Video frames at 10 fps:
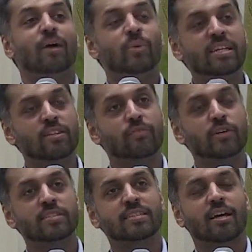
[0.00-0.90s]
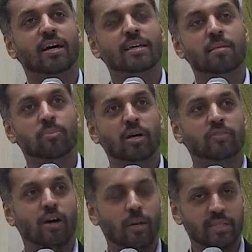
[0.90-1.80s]
We did the first
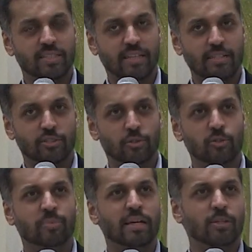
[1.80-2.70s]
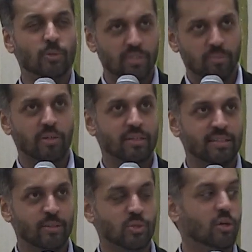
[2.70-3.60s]
improv comedy sketch troupe at UC
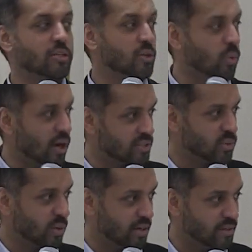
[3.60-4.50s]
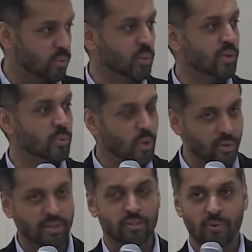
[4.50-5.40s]
Berkeley. It was called the Guad Squad, where we
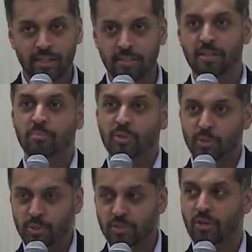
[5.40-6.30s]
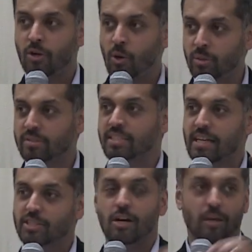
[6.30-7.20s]
wrote and directed and produced our own
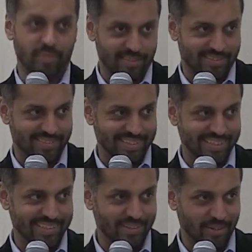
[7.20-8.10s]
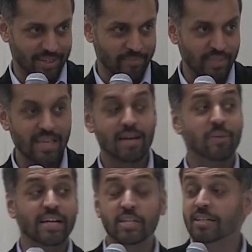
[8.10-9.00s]
sketch comedies, okay?
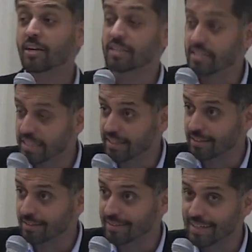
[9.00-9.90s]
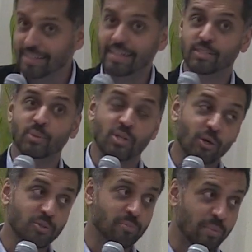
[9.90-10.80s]
But I did it on the DL, because I was
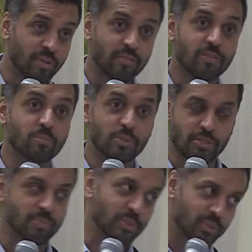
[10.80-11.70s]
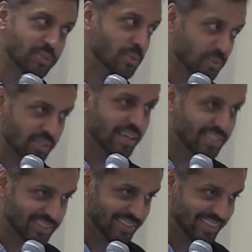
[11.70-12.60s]
also a member of the Muslim Student
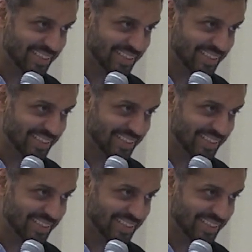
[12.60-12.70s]
Association.